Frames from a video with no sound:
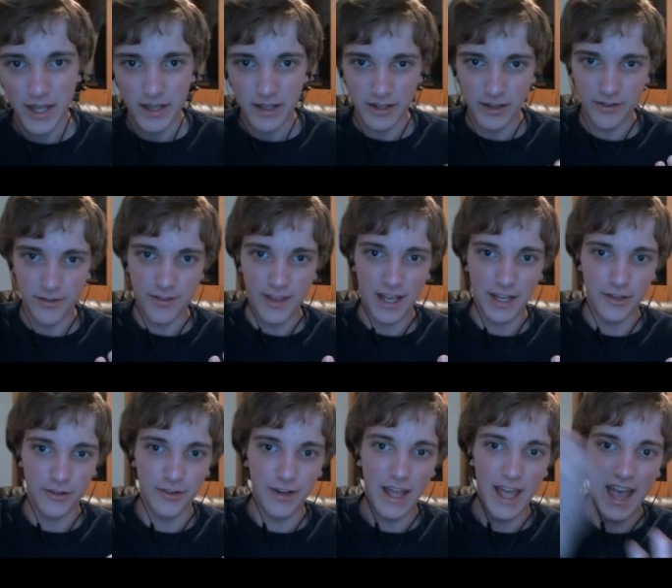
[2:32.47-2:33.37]
Because that
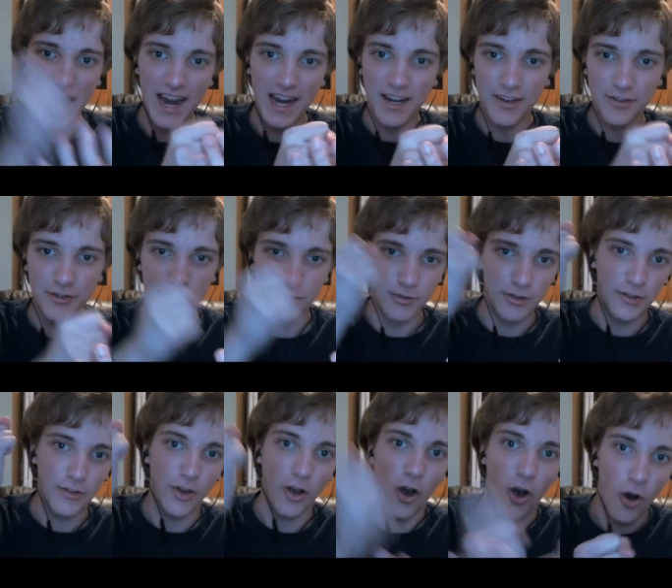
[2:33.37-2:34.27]
good attitude
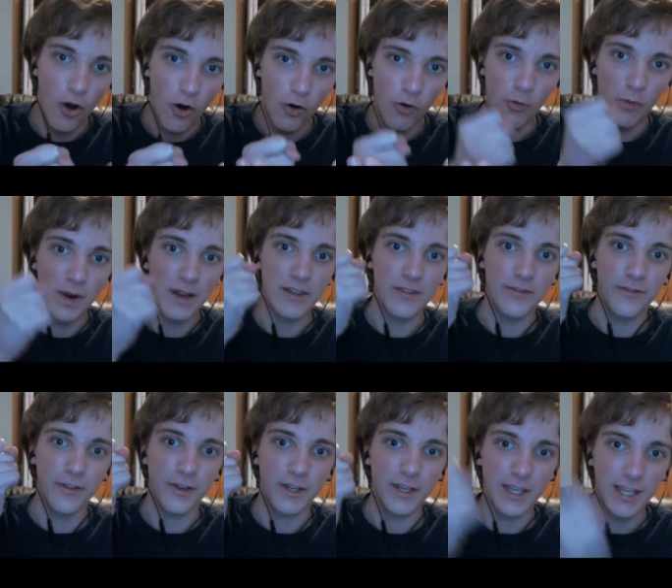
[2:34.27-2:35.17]
is always
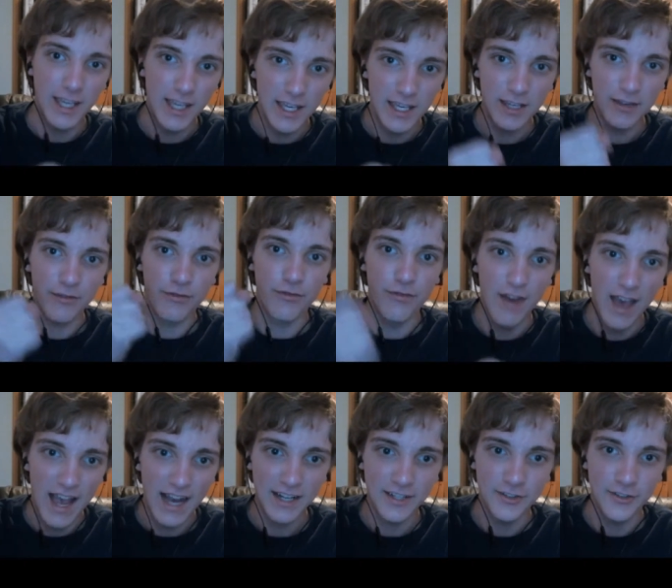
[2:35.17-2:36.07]
the key
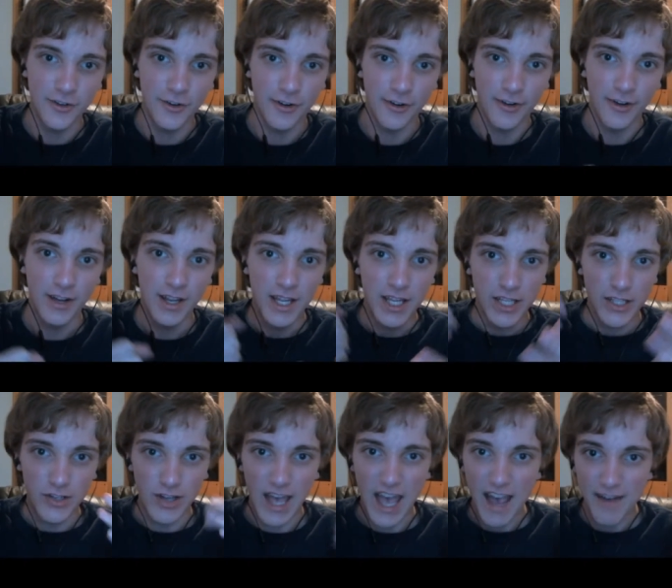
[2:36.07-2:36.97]
factor.
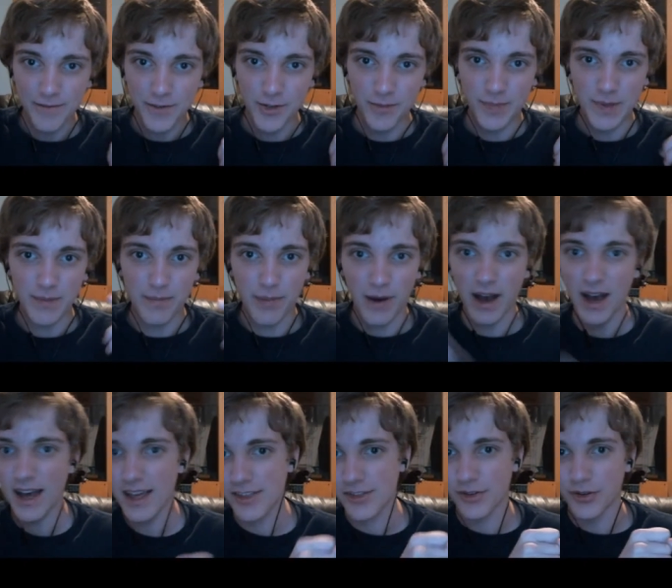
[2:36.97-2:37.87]
You have to be
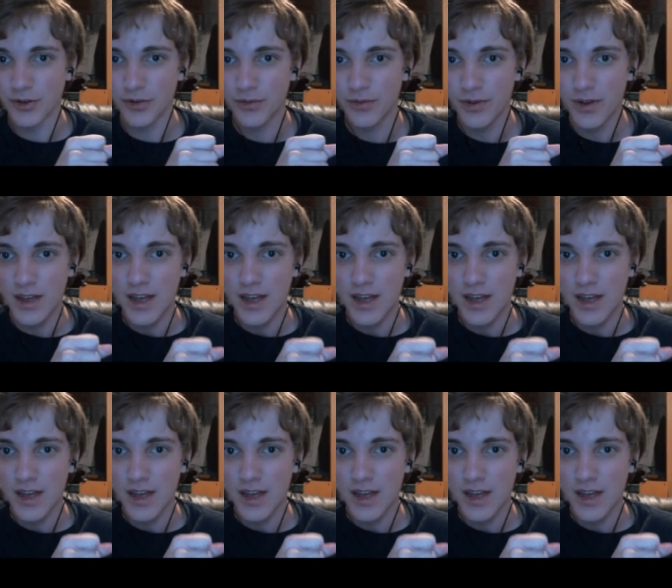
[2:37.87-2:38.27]
positive.